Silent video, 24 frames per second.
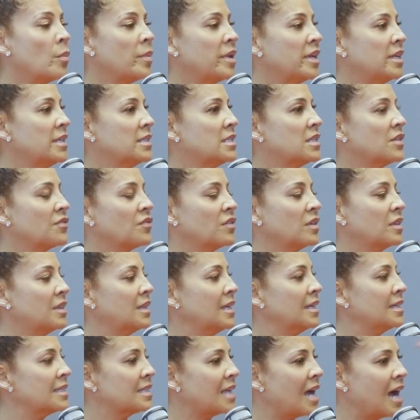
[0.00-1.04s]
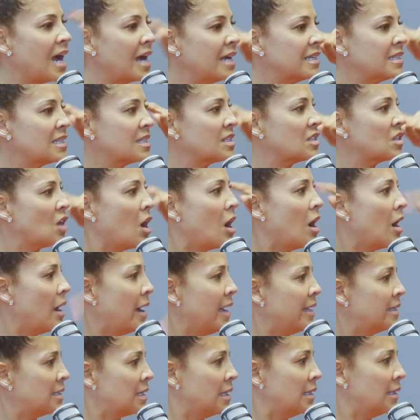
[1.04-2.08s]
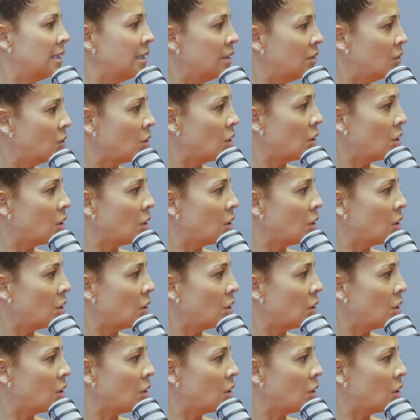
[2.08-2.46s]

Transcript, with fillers: many different things I saw as a little